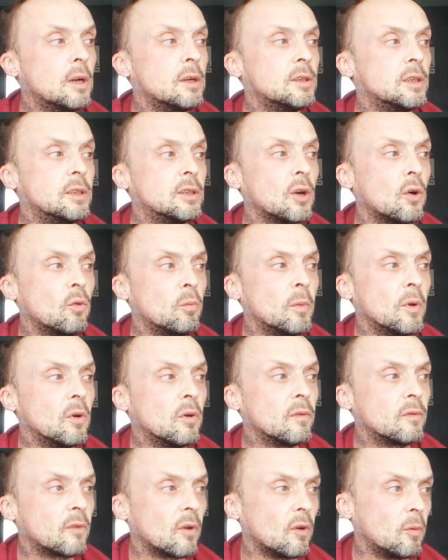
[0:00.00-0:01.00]
She told me
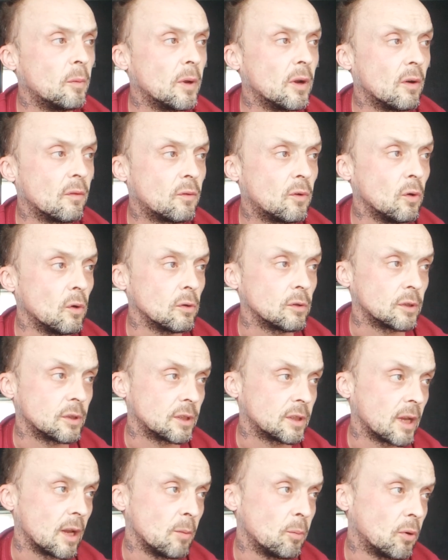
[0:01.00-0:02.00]
off, told me I've got to
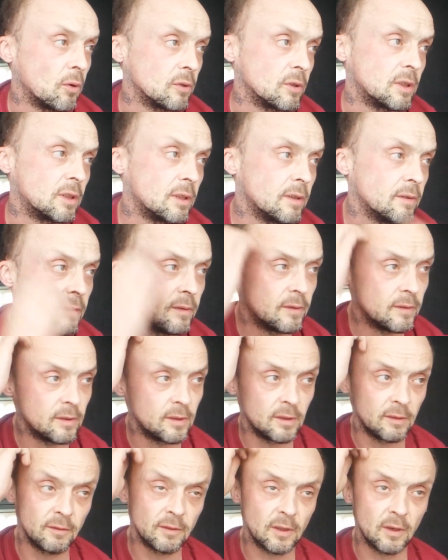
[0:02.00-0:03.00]
stay positive.
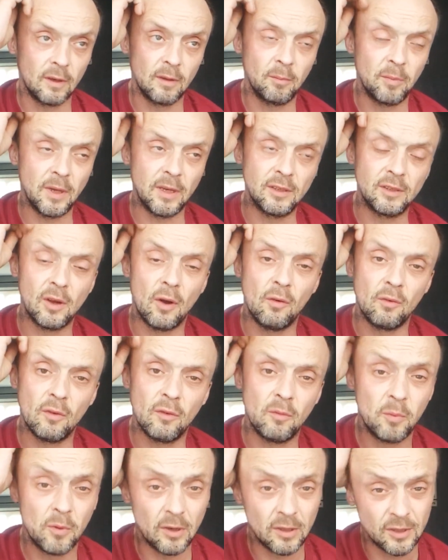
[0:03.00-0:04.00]
So it's like being told
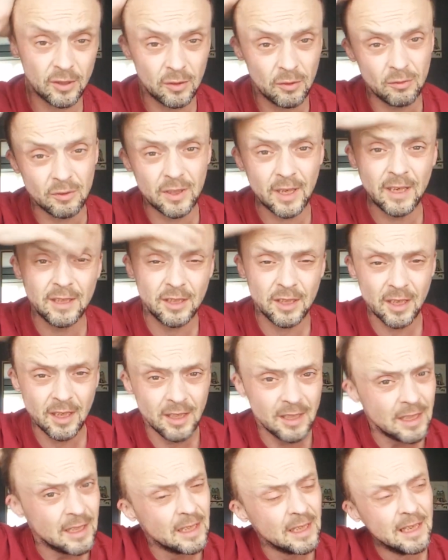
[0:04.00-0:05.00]
off by a school
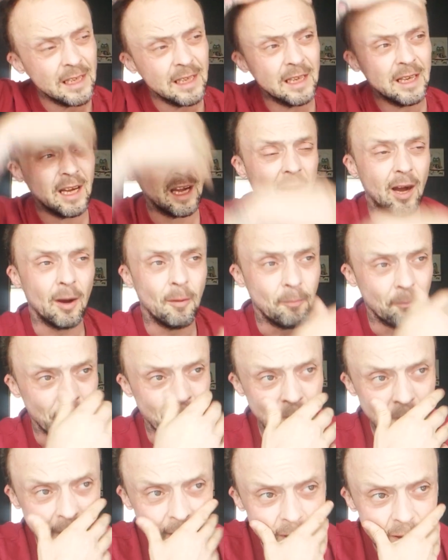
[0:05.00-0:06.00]
teacher. Um,
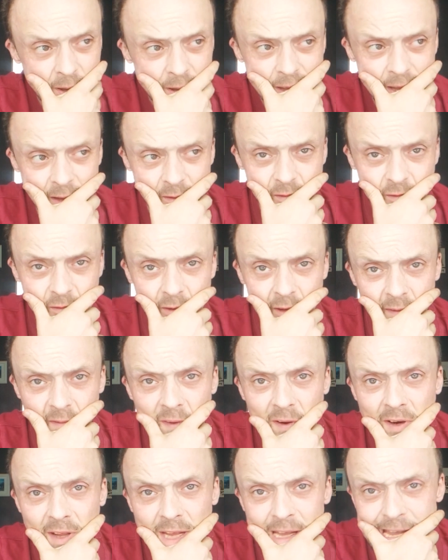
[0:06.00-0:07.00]
it was really
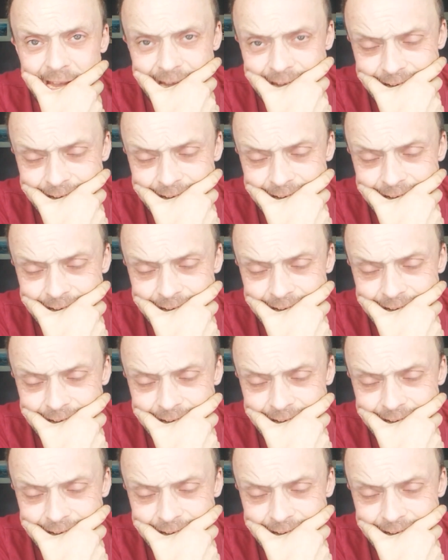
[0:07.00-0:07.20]
funny.